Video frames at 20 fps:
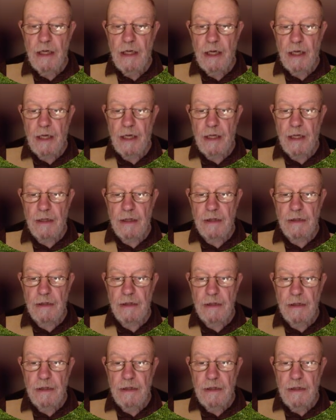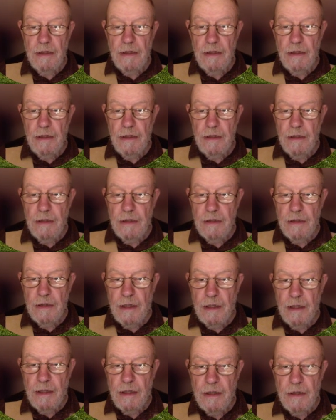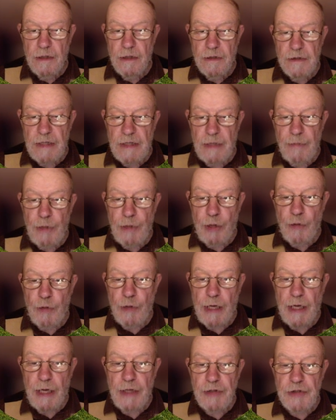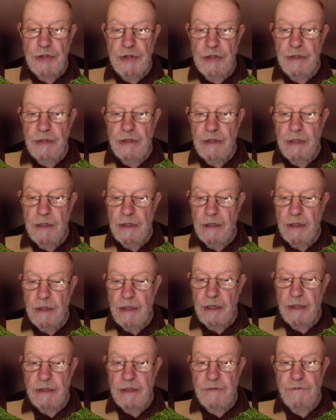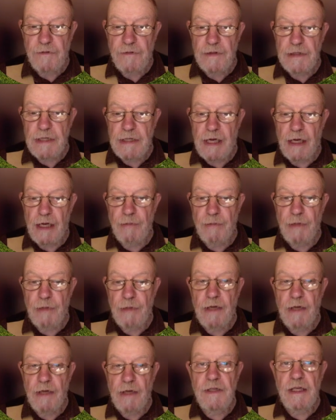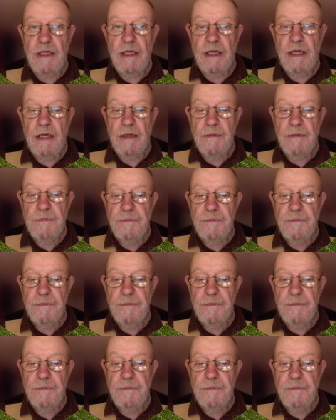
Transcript: and same location, a different time of year.